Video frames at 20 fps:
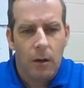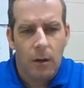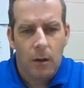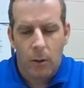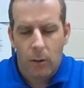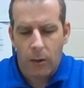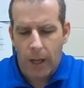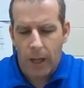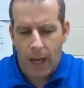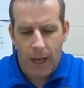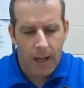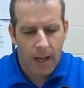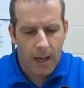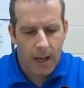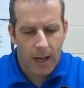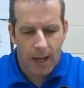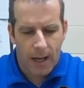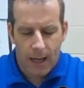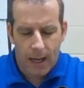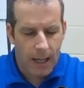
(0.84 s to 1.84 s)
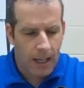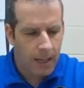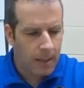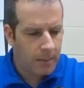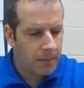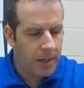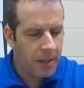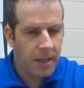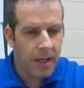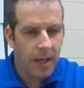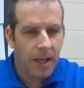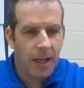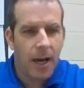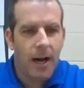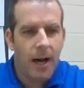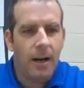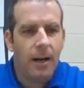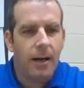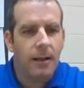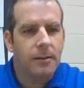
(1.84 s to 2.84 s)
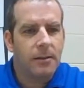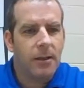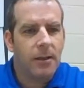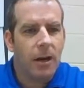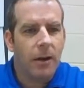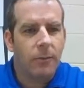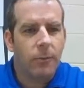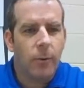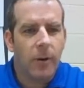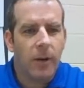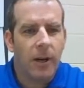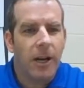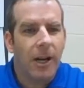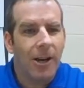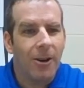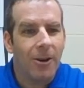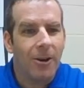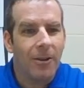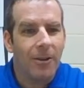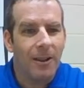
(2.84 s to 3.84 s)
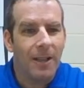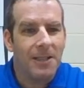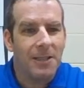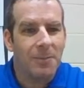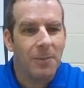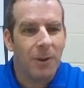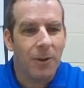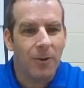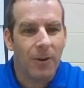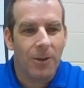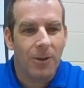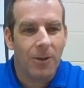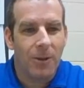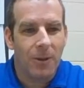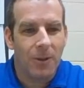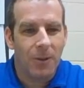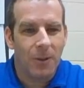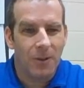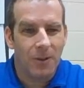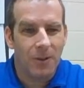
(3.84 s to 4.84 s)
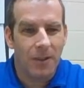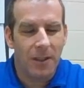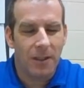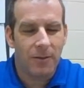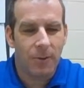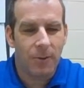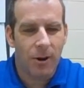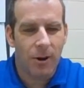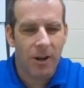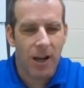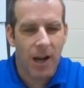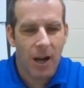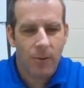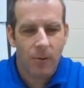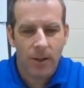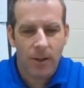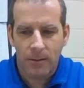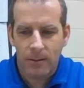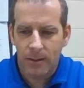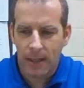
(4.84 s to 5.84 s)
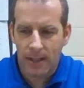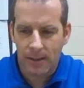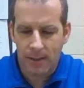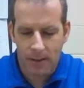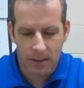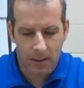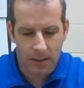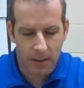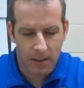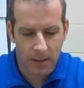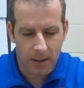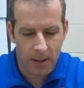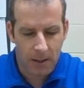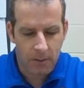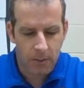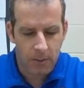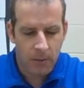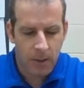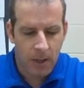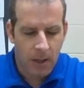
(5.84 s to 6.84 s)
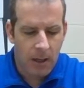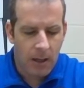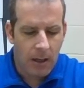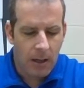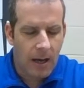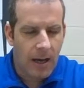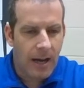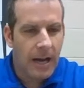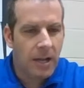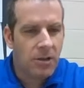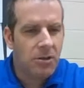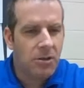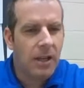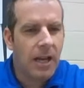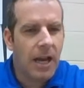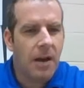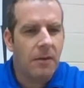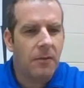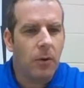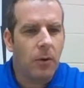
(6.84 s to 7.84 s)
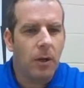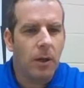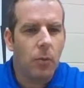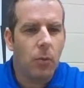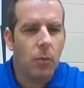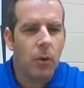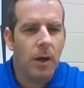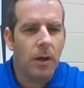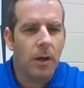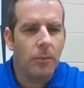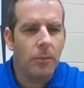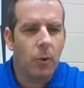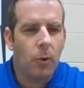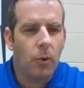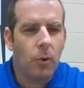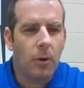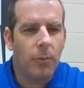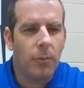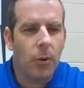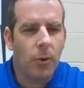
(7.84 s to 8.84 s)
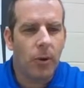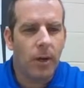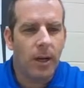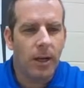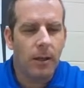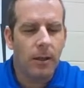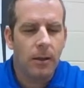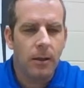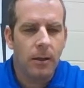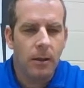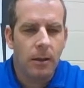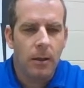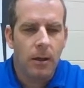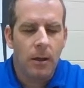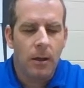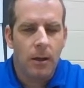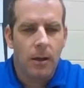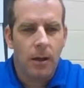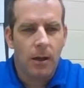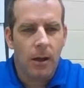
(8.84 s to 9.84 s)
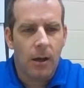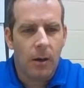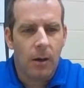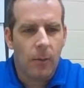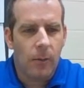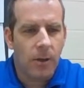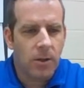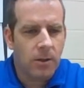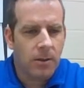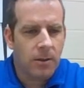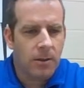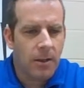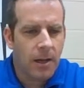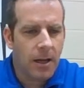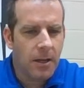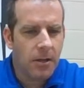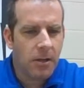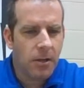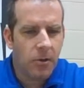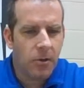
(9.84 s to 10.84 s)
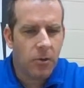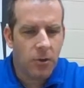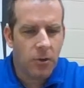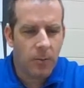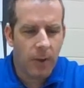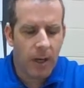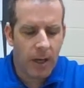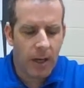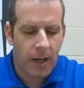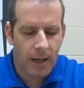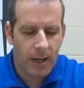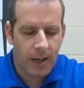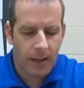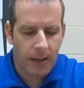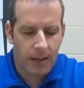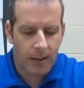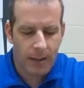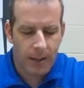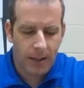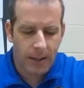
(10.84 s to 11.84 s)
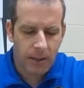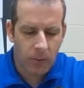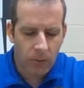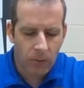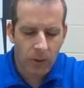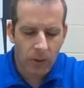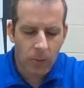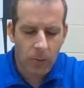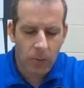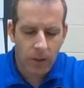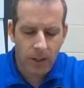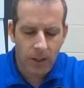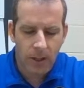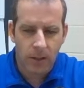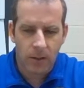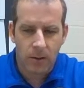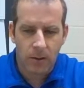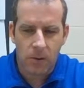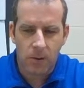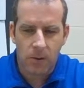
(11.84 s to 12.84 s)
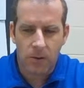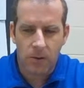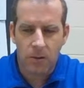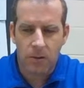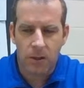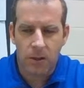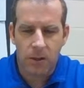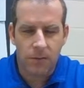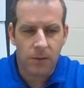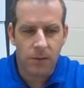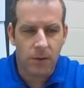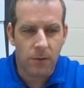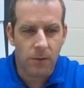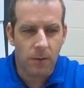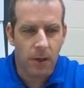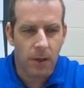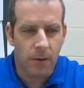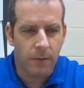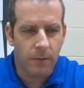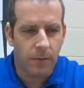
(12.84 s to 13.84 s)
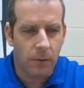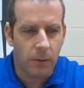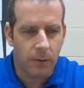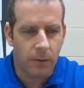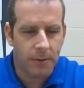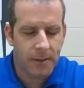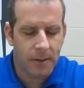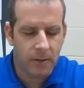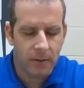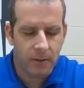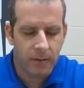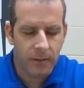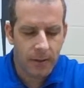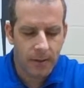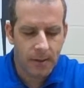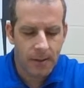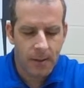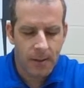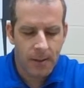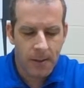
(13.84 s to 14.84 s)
Okay, the software here lets me record only for an hour. That's good to know. I actually have only one more point, which is not huge, but I'd like to record it in order to give you full service.